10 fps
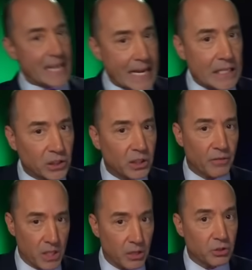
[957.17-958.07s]
east
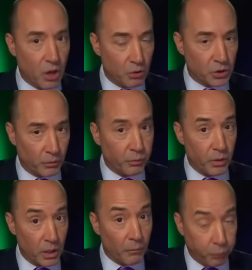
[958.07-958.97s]
of the east coast of
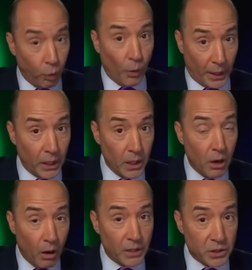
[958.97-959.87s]
Florida
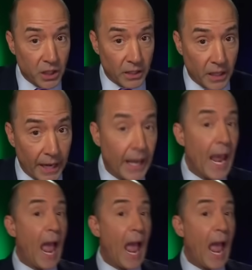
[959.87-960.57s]
on Sunday,